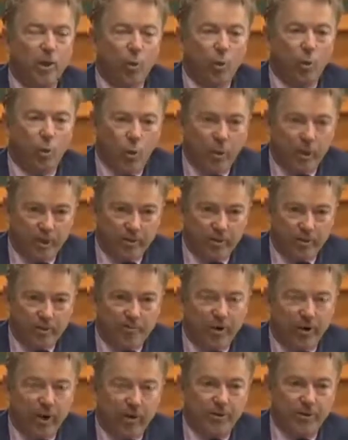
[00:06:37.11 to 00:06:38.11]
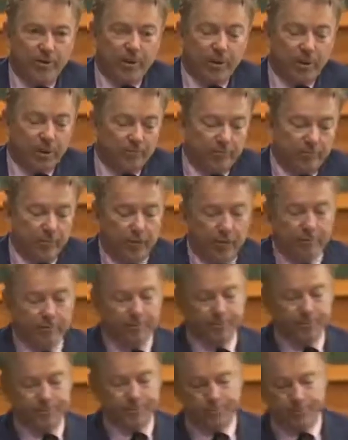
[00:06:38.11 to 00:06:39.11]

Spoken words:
where this virus came from.